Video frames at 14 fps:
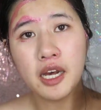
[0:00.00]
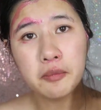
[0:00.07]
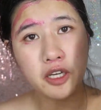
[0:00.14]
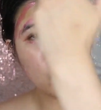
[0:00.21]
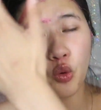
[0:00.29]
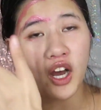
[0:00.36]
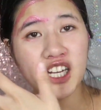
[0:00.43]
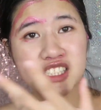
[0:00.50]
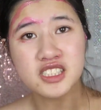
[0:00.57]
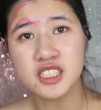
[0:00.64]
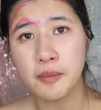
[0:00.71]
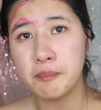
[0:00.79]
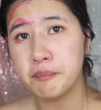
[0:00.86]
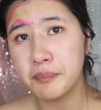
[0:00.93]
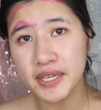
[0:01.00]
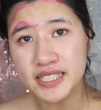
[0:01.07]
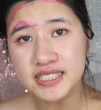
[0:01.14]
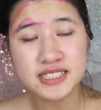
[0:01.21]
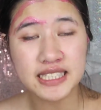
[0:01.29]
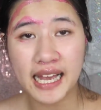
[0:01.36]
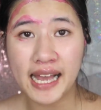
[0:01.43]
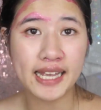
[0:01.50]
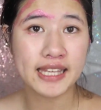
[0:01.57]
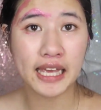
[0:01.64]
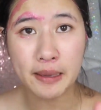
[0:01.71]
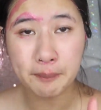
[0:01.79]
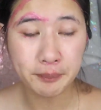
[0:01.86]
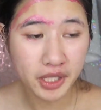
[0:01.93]
I'm gonna wash the bits that I
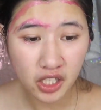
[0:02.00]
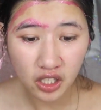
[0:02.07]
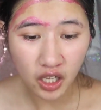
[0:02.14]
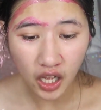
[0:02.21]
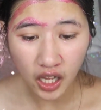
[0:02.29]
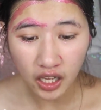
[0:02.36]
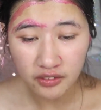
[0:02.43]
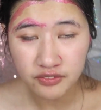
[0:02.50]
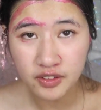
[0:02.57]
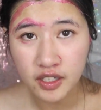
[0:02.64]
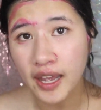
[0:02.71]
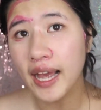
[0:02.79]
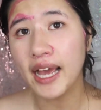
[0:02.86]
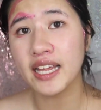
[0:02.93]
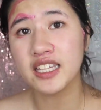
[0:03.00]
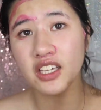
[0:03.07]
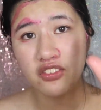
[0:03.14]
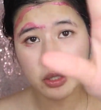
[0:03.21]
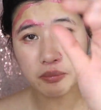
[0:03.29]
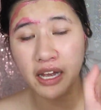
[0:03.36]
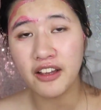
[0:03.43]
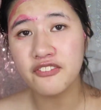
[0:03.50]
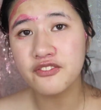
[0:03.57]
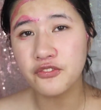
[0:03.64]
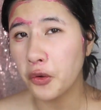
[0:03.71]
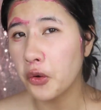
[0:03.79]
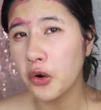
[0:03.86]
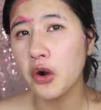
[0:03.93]
can't peel off and give you my
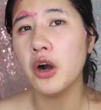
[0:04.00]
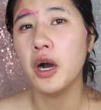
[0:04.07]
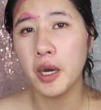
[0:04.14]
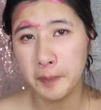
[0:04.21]
full